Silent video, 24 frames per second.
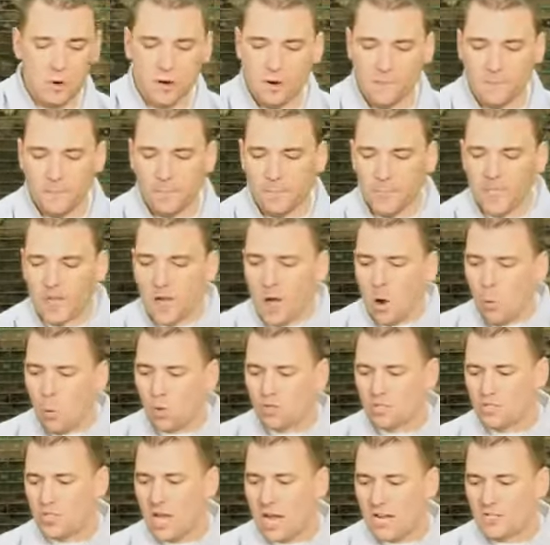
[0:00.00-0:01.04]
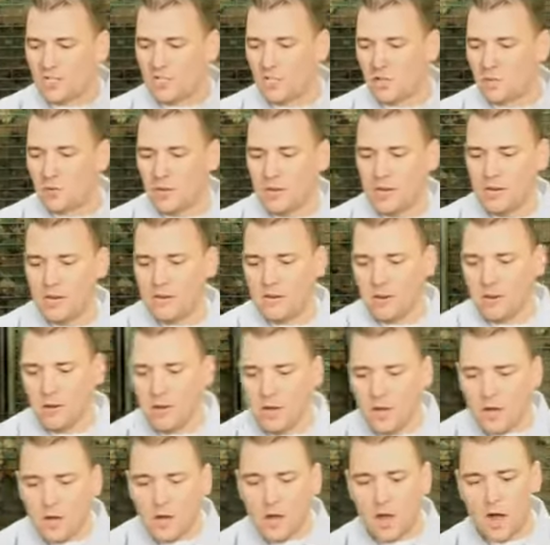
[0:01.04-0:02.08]
with it. What's not shown here,
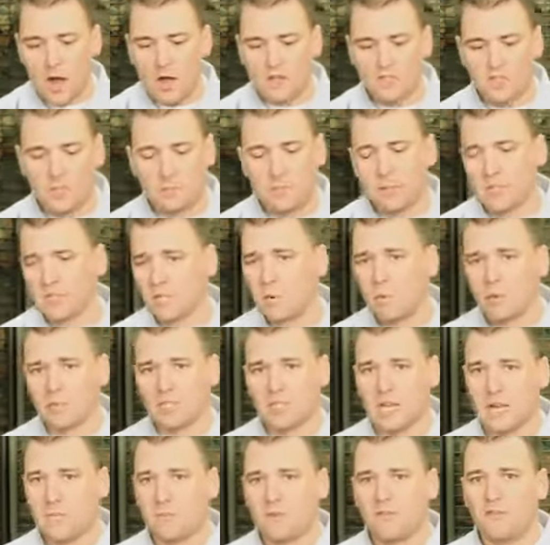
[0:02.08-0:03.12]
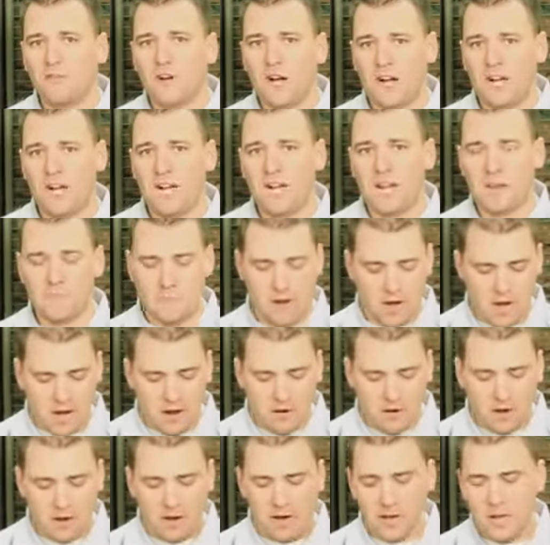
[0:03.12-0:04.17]
simply because I wasn't able to find any in my
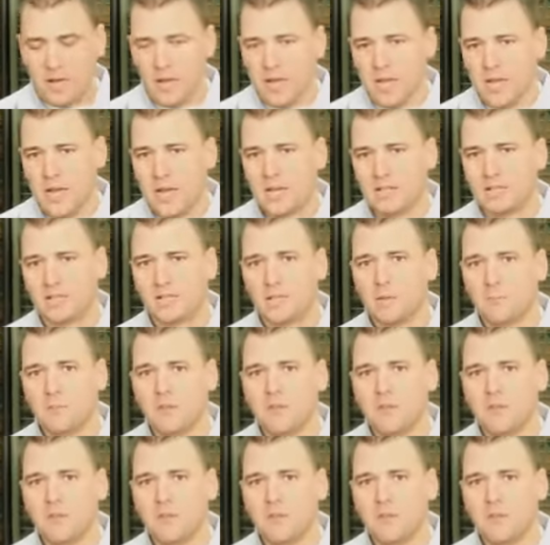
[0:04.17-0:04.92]
area, it's going to